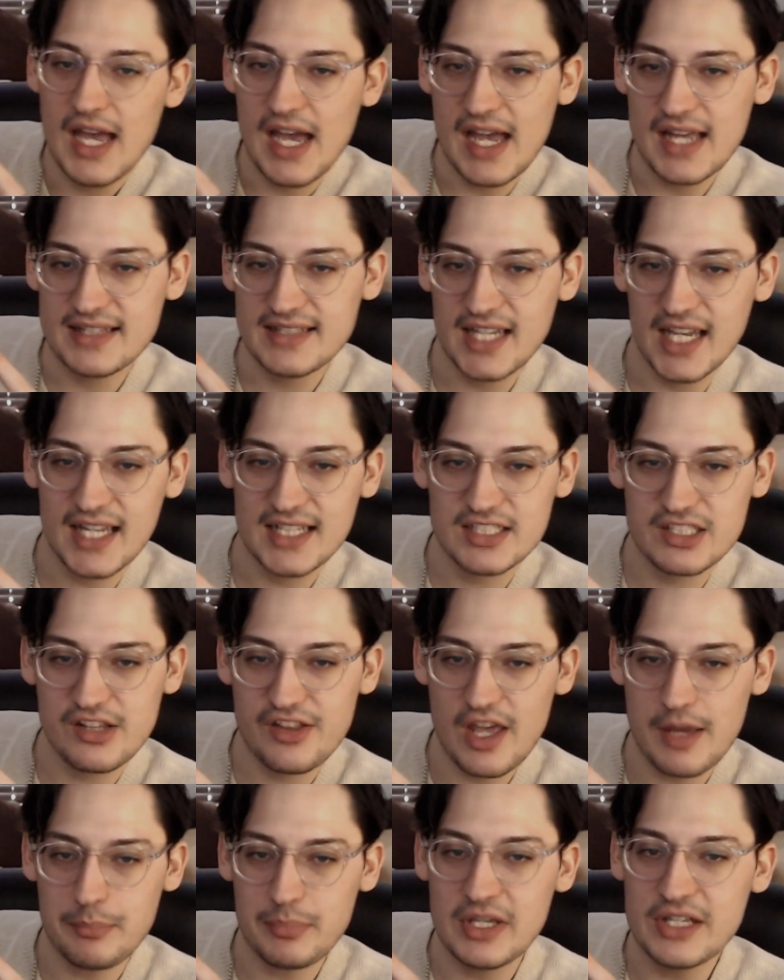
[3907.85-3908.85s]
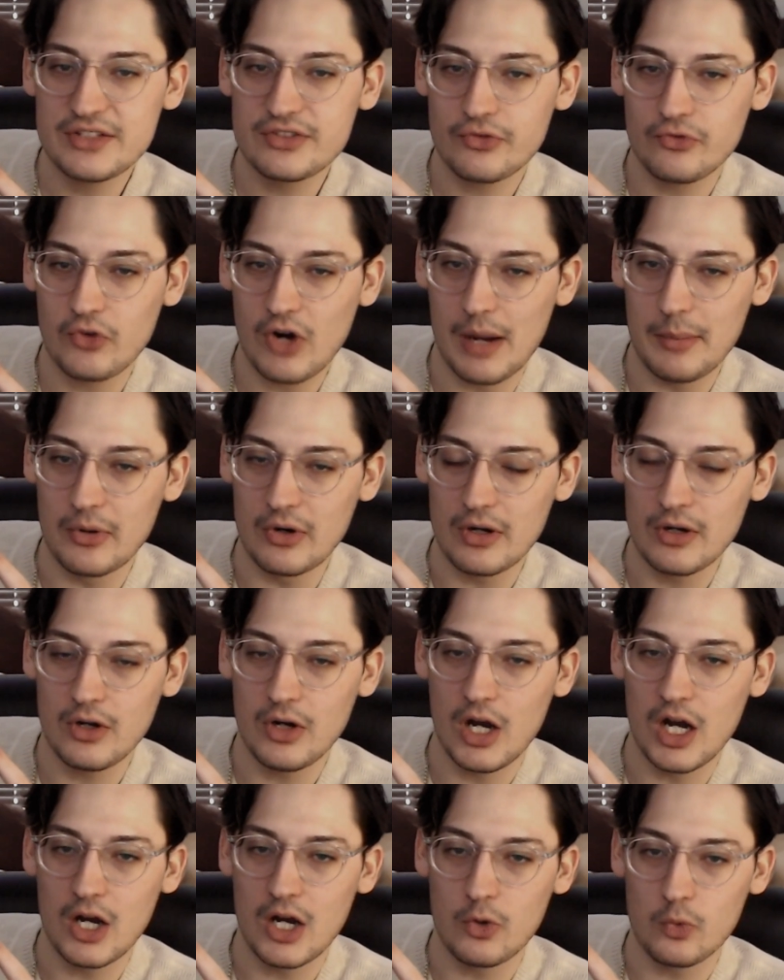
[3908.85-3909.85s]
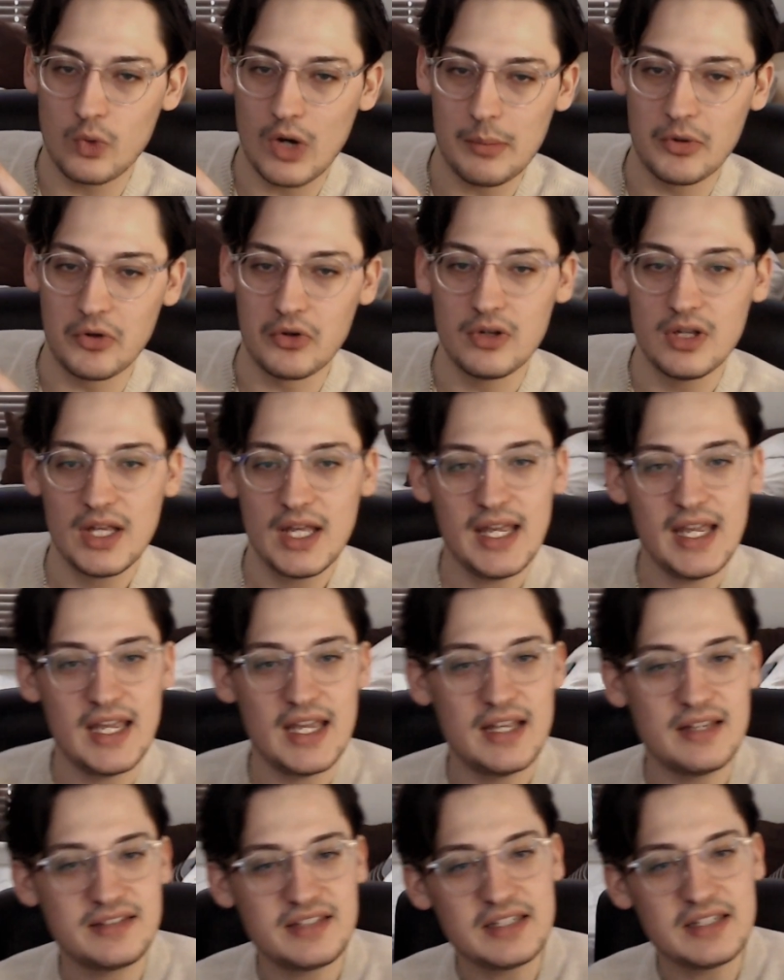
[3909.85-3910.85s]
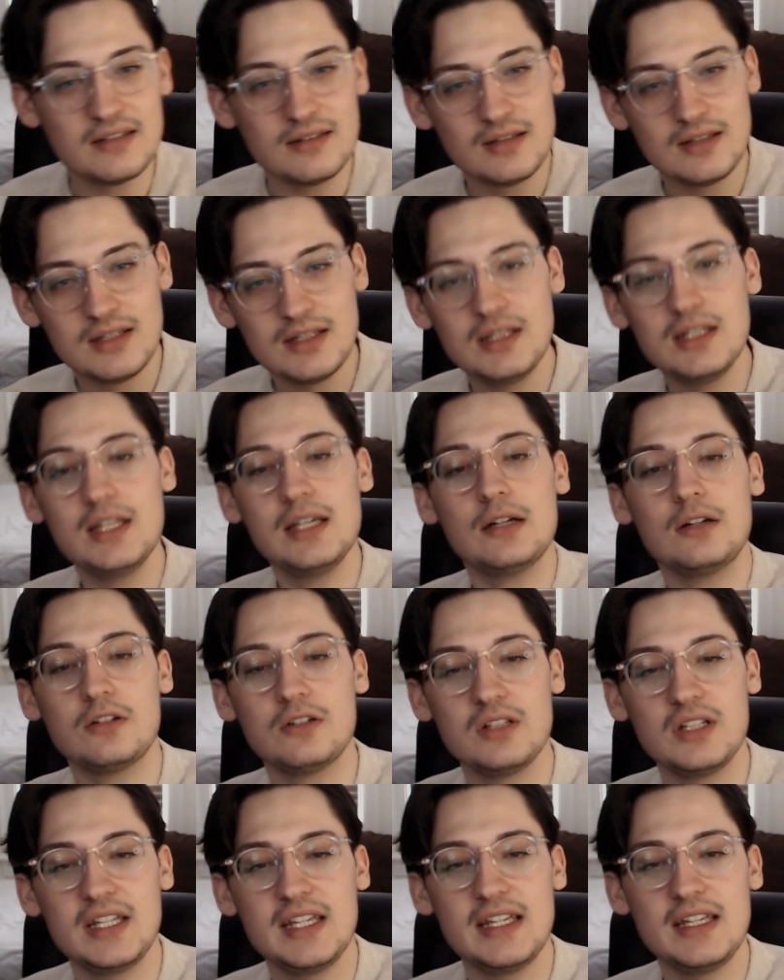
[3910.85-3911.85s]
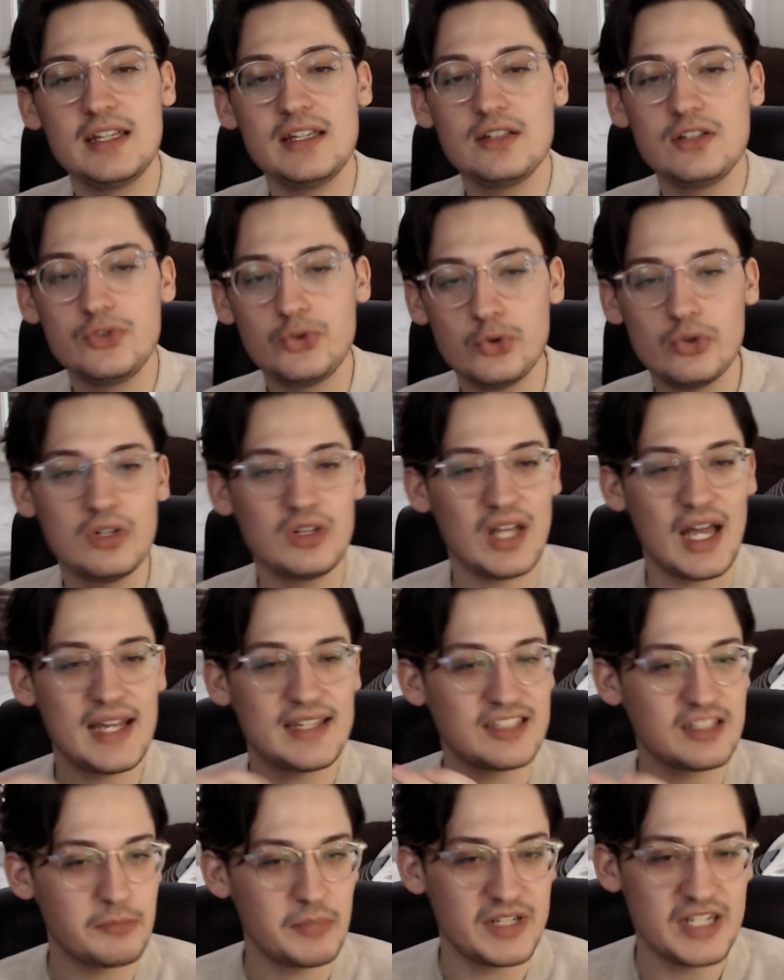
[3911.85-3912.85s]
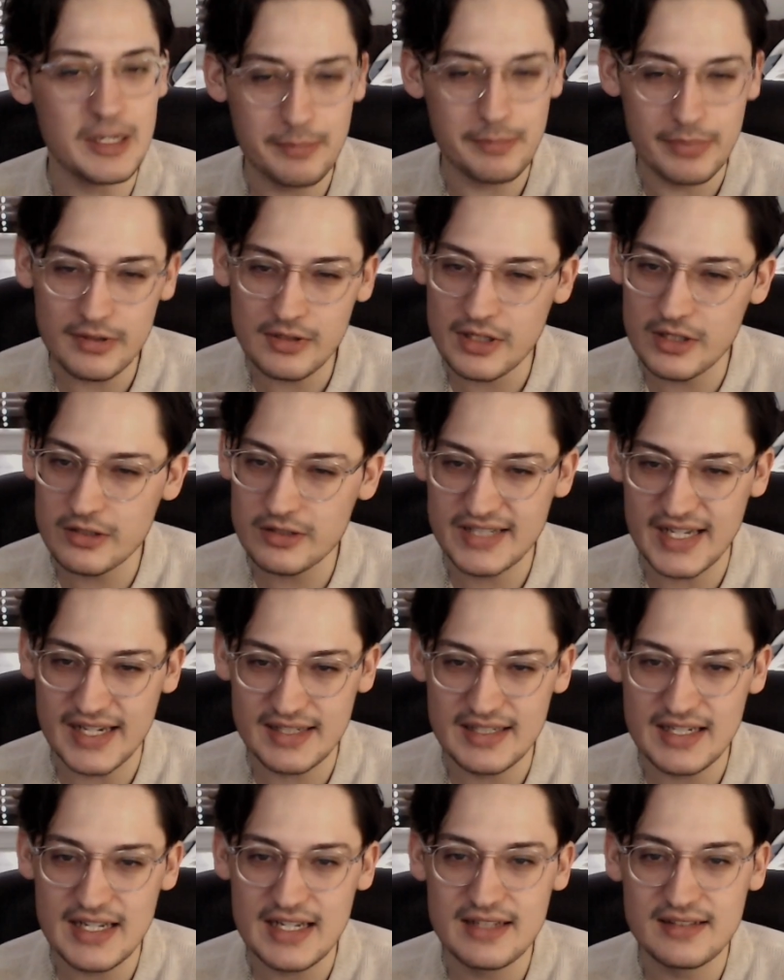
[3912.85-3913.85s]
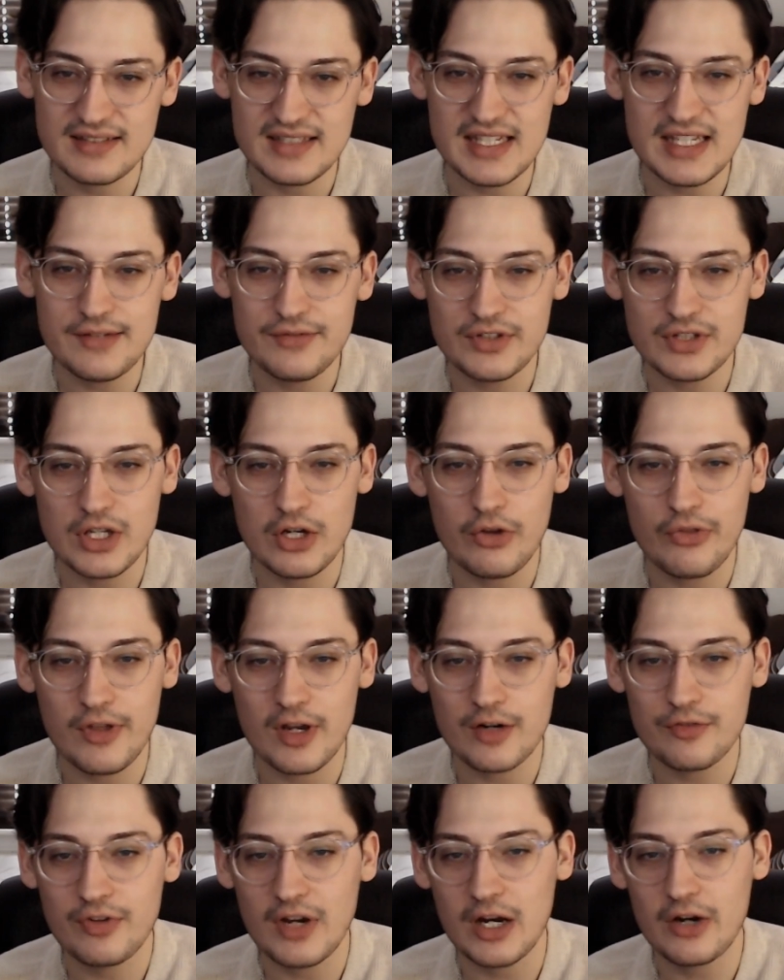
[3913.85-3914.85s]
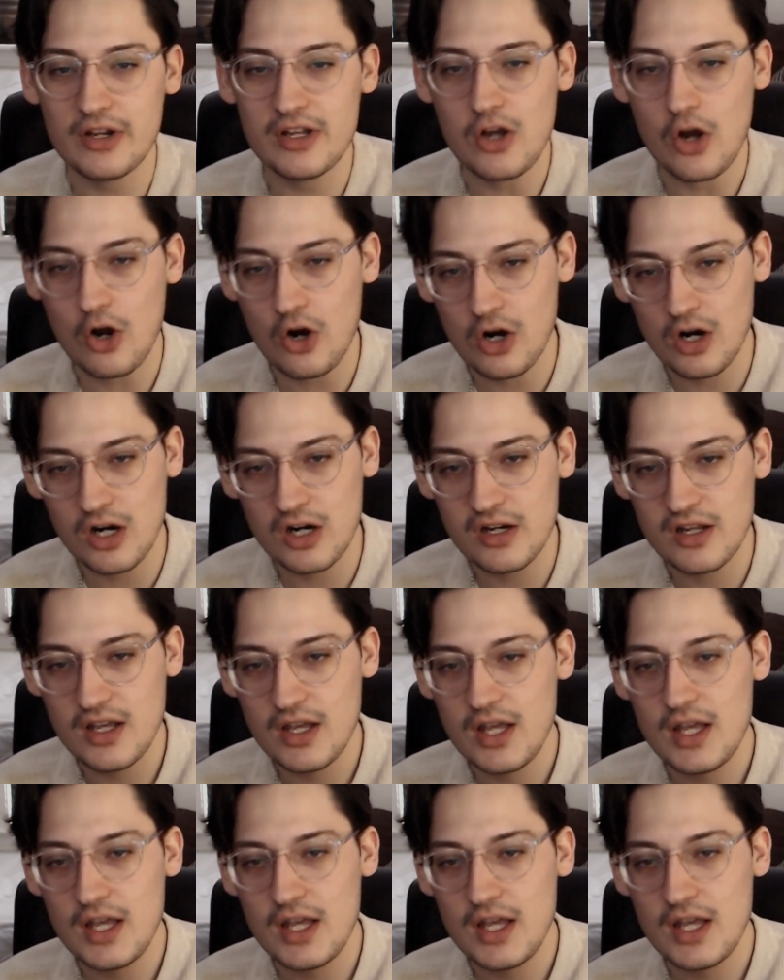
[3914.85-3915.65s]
attached to that piece of rubber uh, rubble is he literally utilizing manipulator techniques even though they're very hard